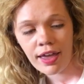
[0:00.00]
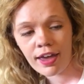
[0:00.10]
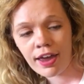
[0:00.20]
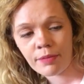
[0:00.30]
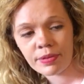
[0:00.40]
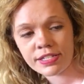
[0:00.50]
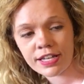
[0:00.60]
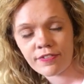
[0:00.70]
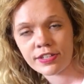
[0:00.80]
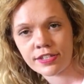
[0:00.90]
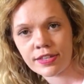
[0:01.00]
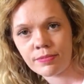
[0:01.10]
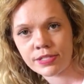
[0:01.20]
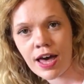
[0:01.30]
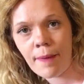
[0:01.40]
And please give this a
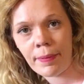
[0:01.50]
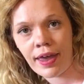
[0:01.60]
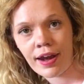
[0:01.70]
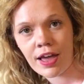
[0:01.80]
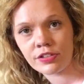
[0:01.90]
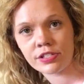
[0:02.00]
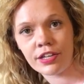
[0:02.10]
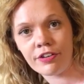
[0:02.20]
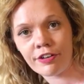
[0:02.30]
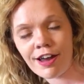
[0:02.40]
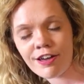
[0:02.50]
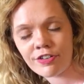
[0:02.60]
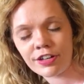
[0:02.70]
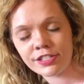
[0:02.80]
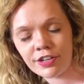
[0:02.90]
thumbs up, and I'll see you
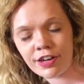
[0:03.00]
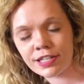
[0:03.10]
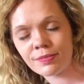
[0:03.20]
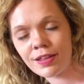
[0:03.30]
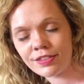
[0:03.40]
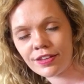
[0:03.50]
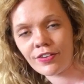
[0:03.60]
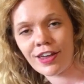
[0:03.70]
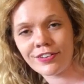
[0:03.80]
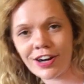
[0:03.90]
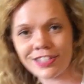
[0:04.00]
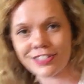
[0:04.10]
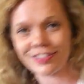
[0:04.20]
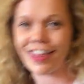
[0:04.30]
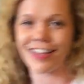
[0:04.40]
around. I'll see you next month. Okay, Taurus?
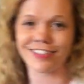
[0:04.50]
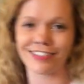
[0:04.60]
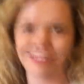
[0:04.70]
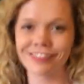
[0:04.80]
Thanks.